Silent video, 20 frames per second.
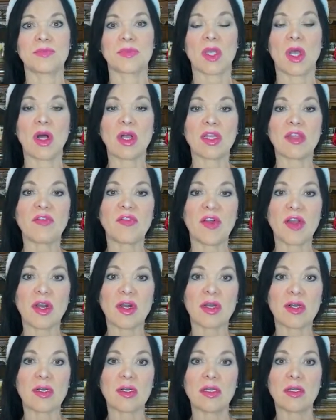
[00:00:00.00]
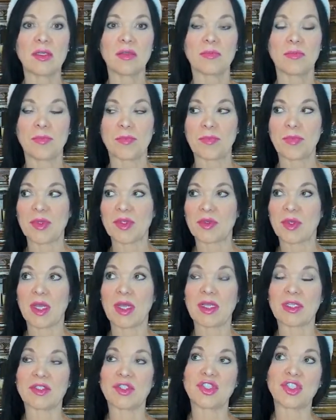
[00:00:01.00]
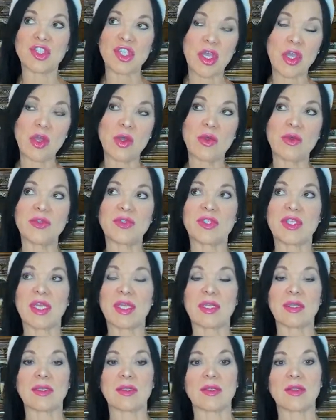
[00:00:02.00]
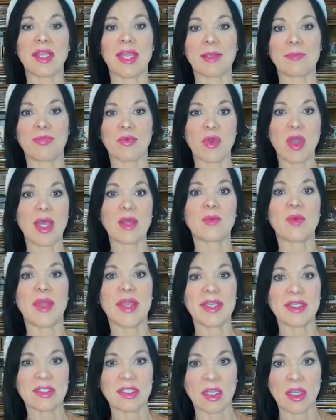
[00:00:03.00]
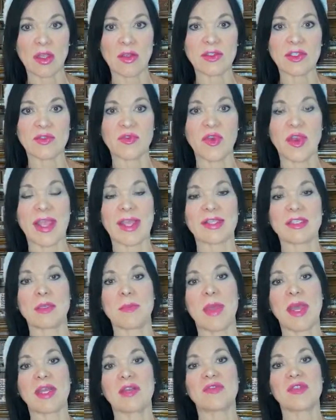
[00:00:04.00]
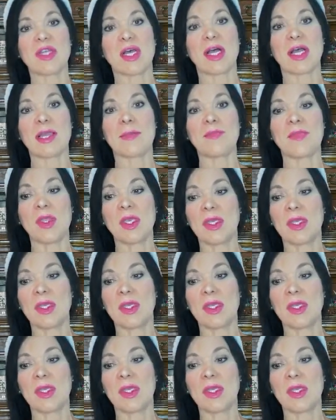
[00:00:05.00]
All of our shows, and like Broadway is closed for X amount of time,